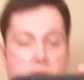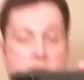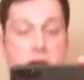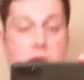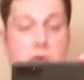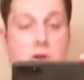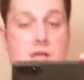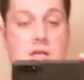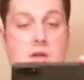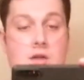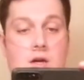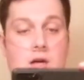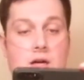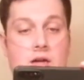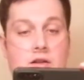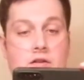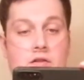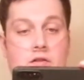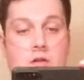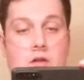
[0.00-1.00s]
Anyway, you
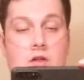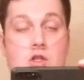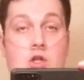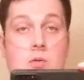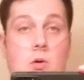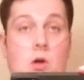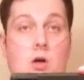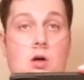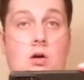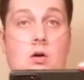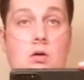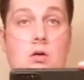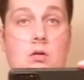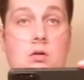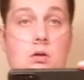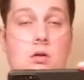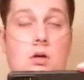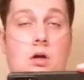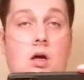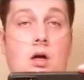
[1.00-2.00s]
guys, tomorrow,
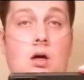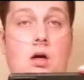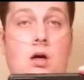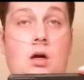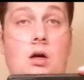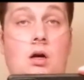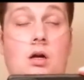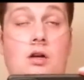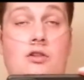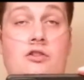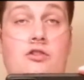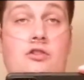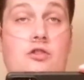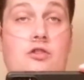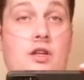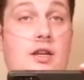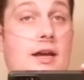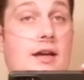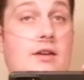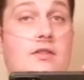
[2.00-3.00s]

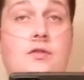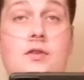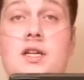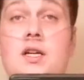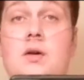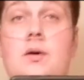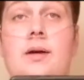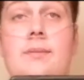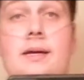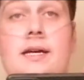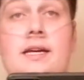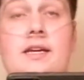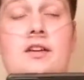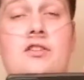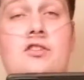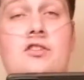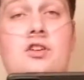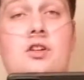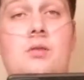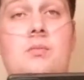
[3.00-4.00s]
the next video I make
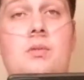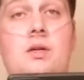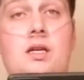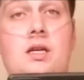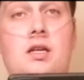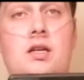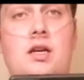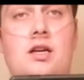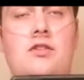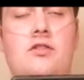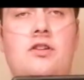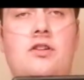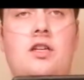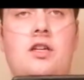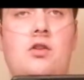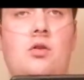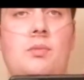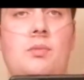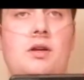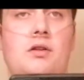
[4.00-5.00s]
is going to be a nice
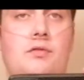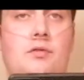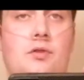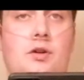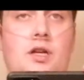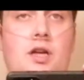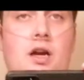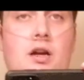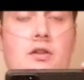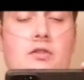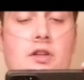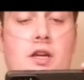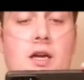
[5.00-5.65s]
keto meal for you guys,